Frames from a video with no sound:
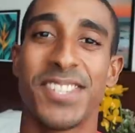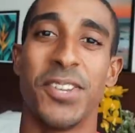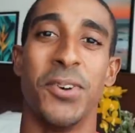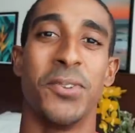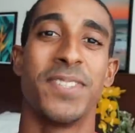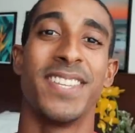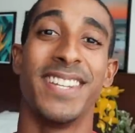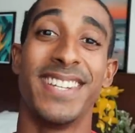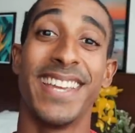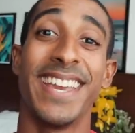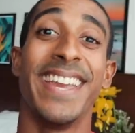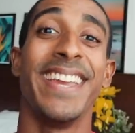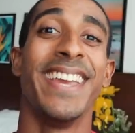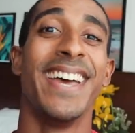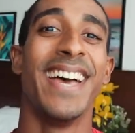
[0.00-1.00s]
So
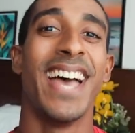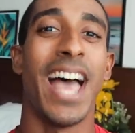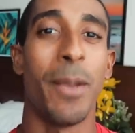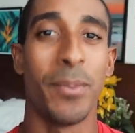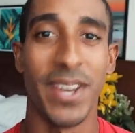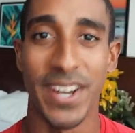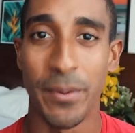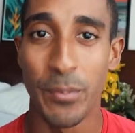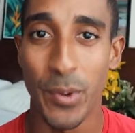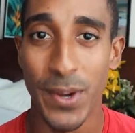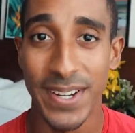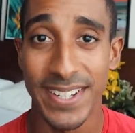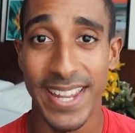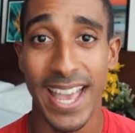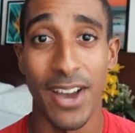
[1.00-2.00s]
today, I'm gonna
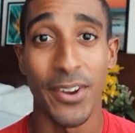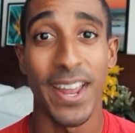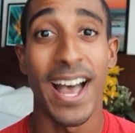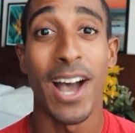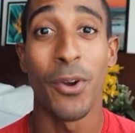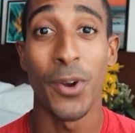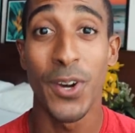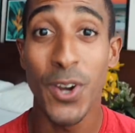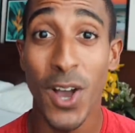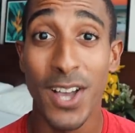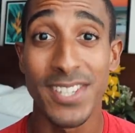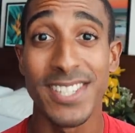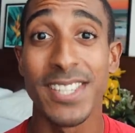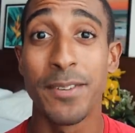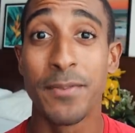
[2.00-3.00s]
break down our
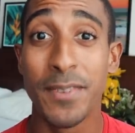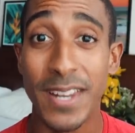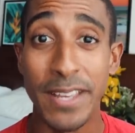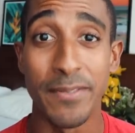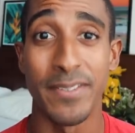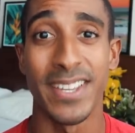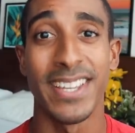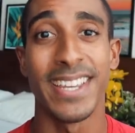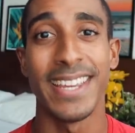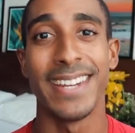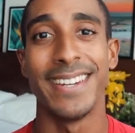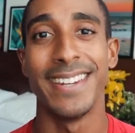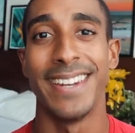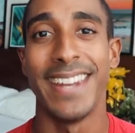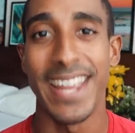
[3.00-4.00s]
cost of living
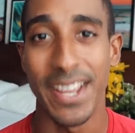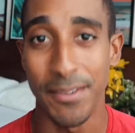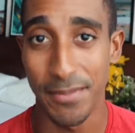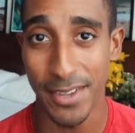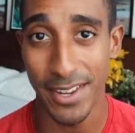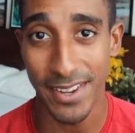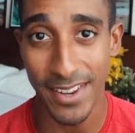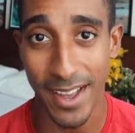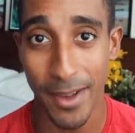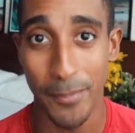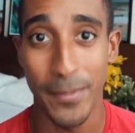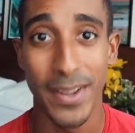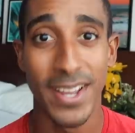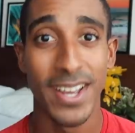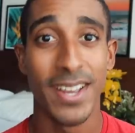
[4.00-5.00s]
in Da Nang,
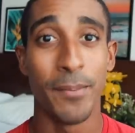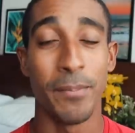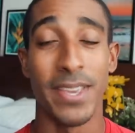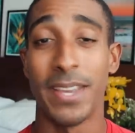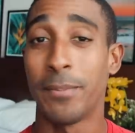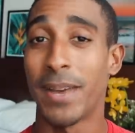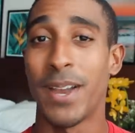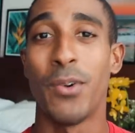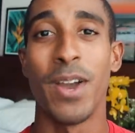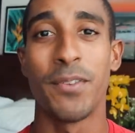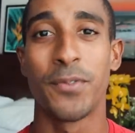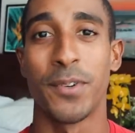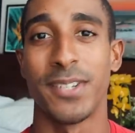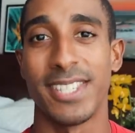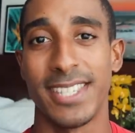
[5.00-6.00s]
Vietnam. Me and my
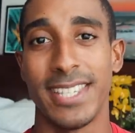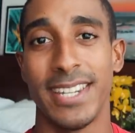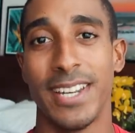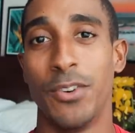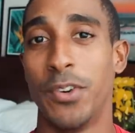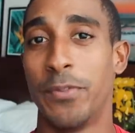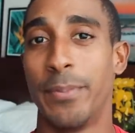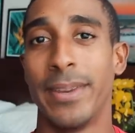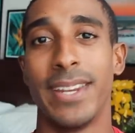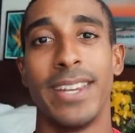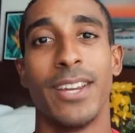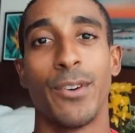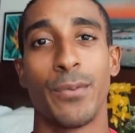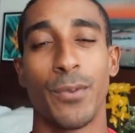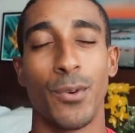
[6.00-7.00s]
wife, Christina, we've been
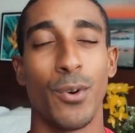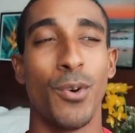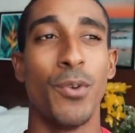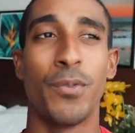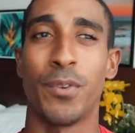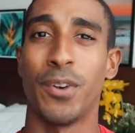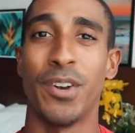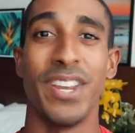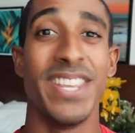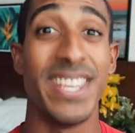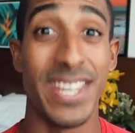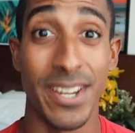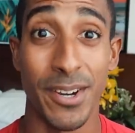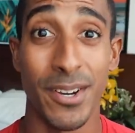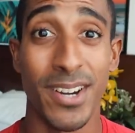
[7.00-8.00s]
here for over a
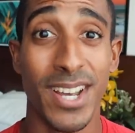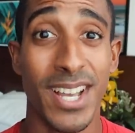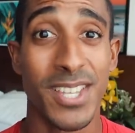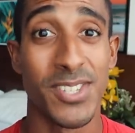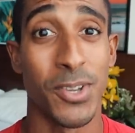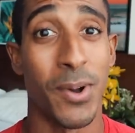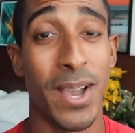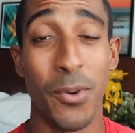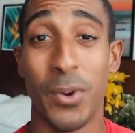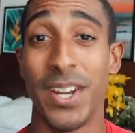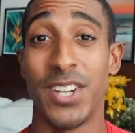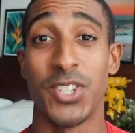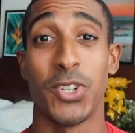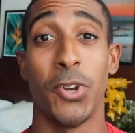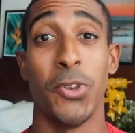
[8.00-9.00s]
year, so I
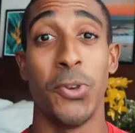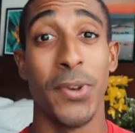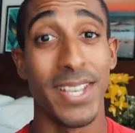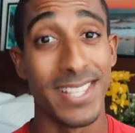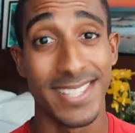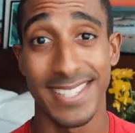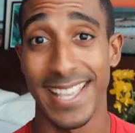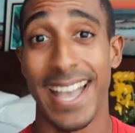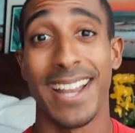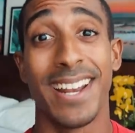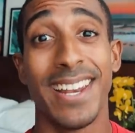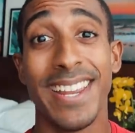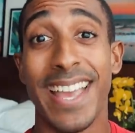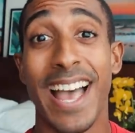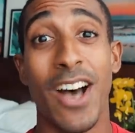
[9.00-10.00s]
wanna show you
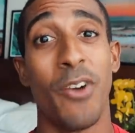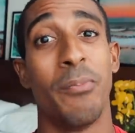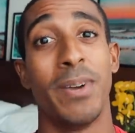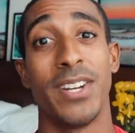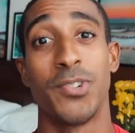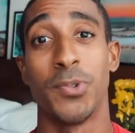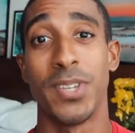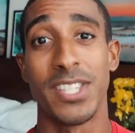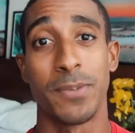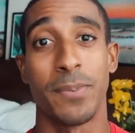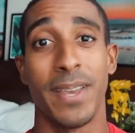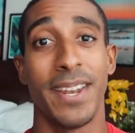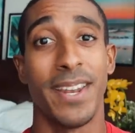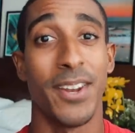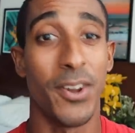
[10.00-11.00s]
exactly how much we
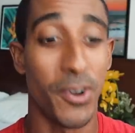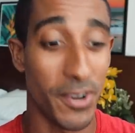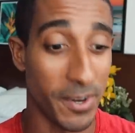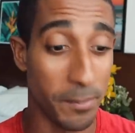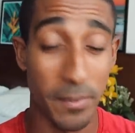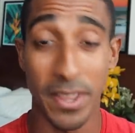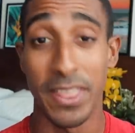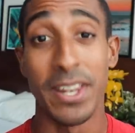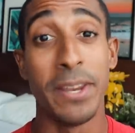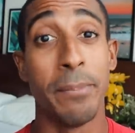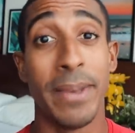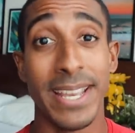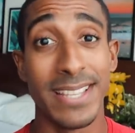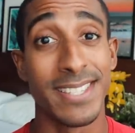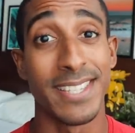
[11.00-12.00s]
spend on a monthly
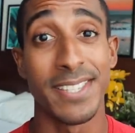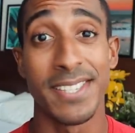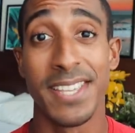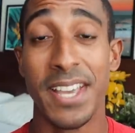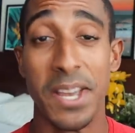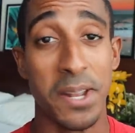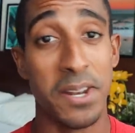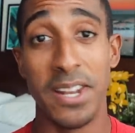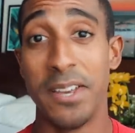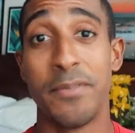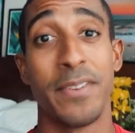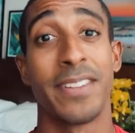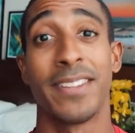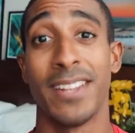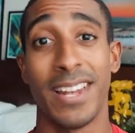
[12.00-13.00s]
basis
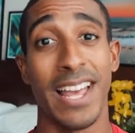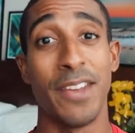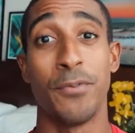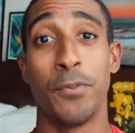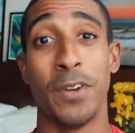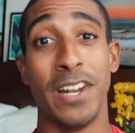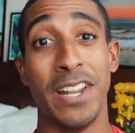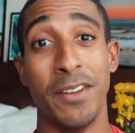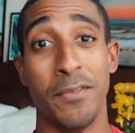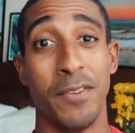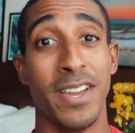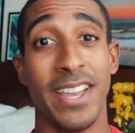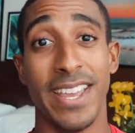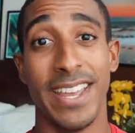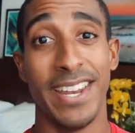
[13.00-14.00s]
living the life we live.
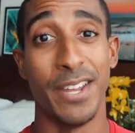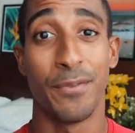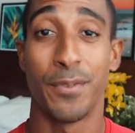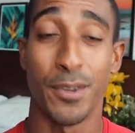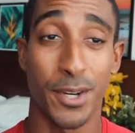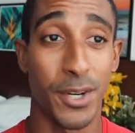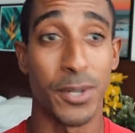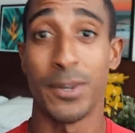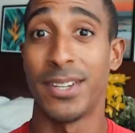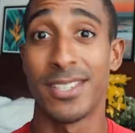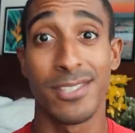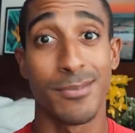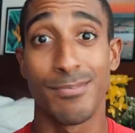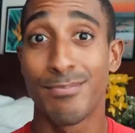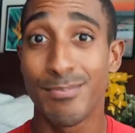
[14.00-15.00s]
And if you're
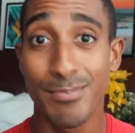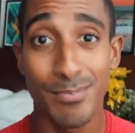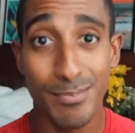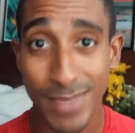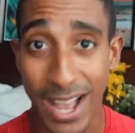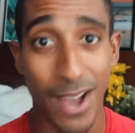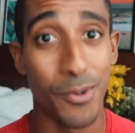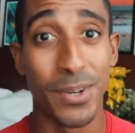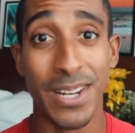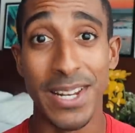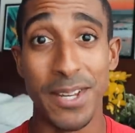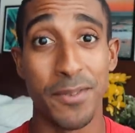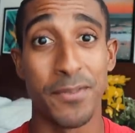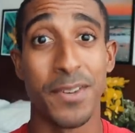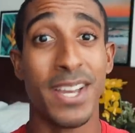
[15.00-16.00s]
curious how we
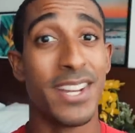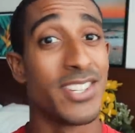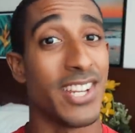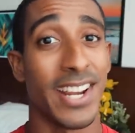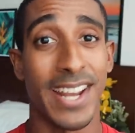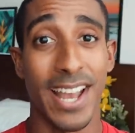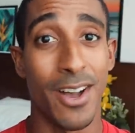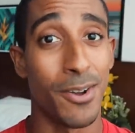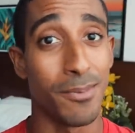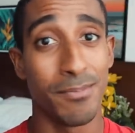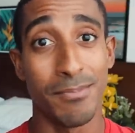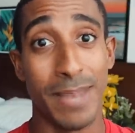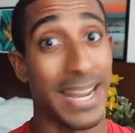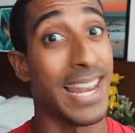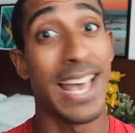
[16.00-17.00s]
live, check
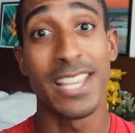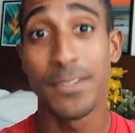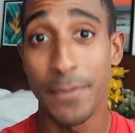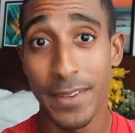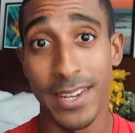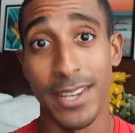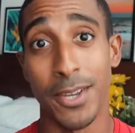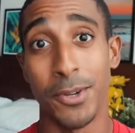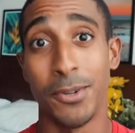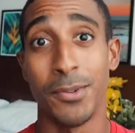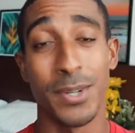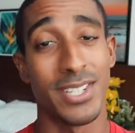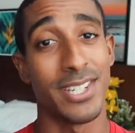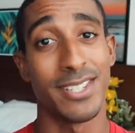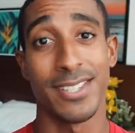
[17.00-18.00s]
out my last video,
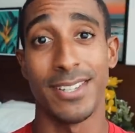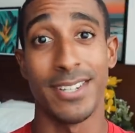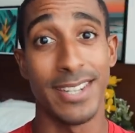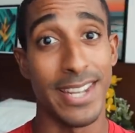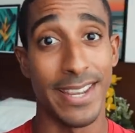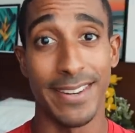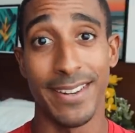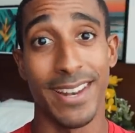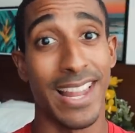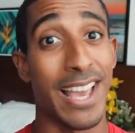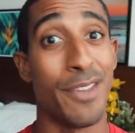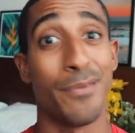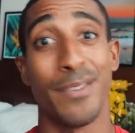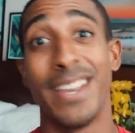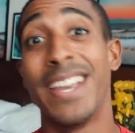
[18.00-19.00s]
which is a day in the
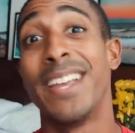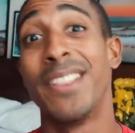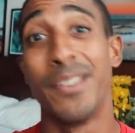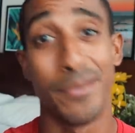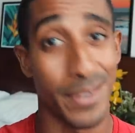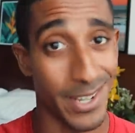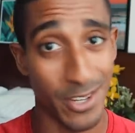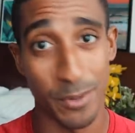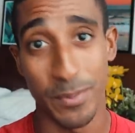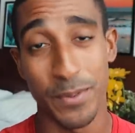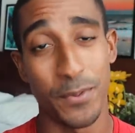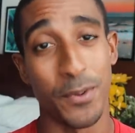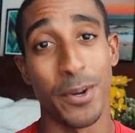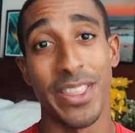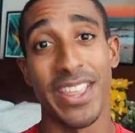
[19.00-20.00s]
life, and the video
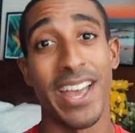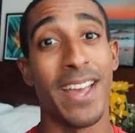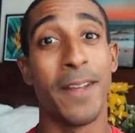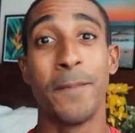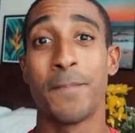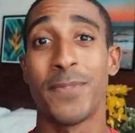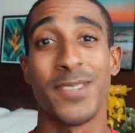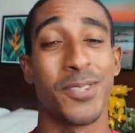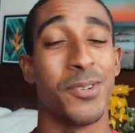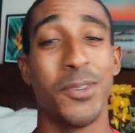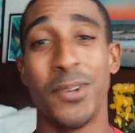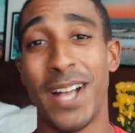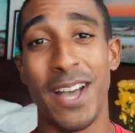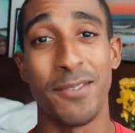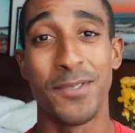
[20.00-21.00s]
before that. So
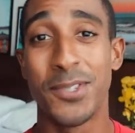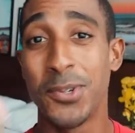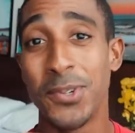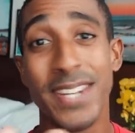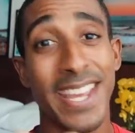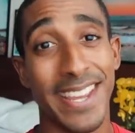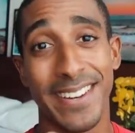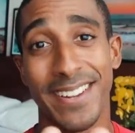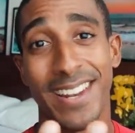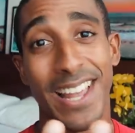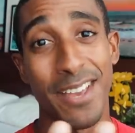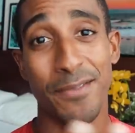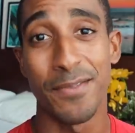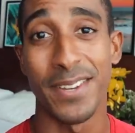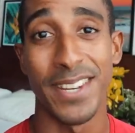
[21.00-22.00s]
you'll have two day in the
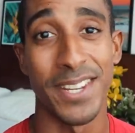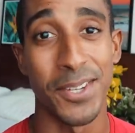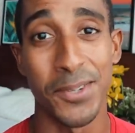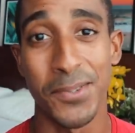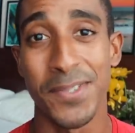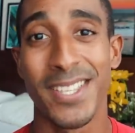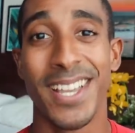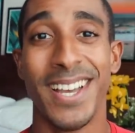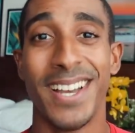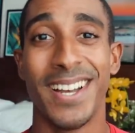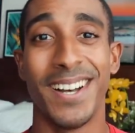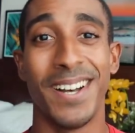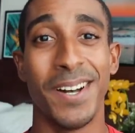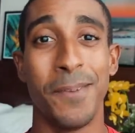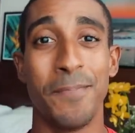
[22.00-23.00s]
life videos.
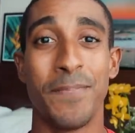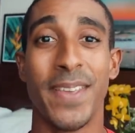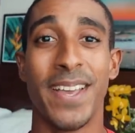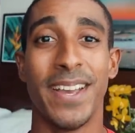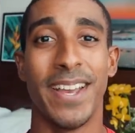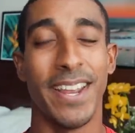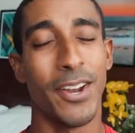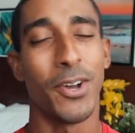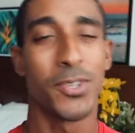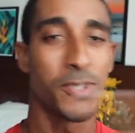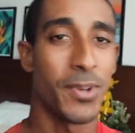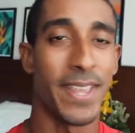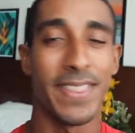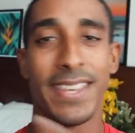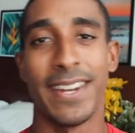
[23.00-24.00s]
And
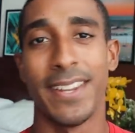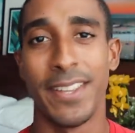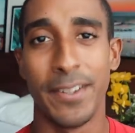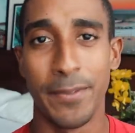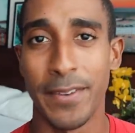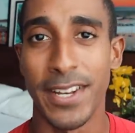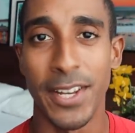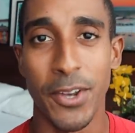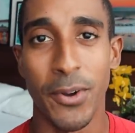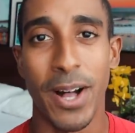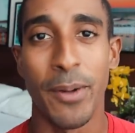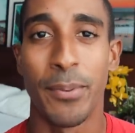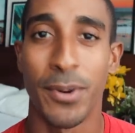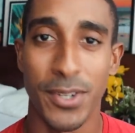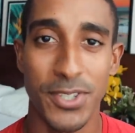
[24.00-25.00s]
also at the end of the video,
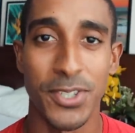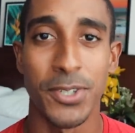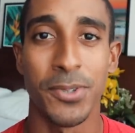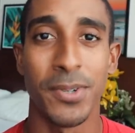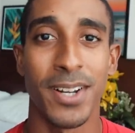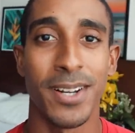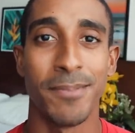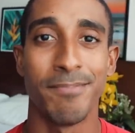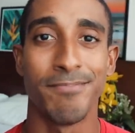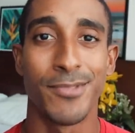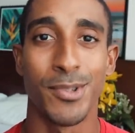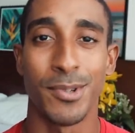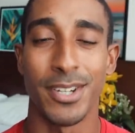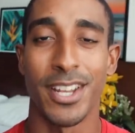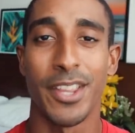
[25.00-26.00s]
I'll point you
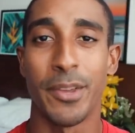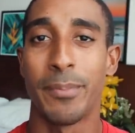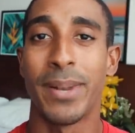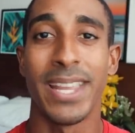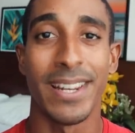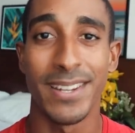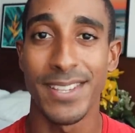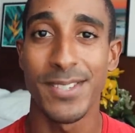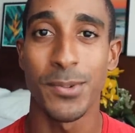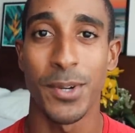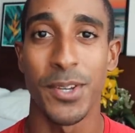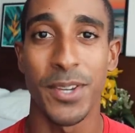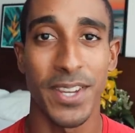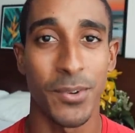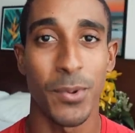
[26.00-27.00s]
to another playlist
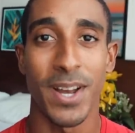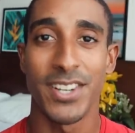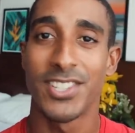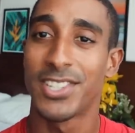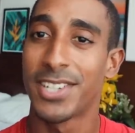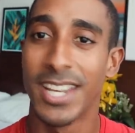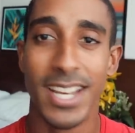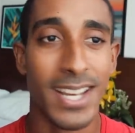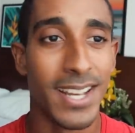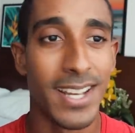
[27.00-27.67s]
where you can watch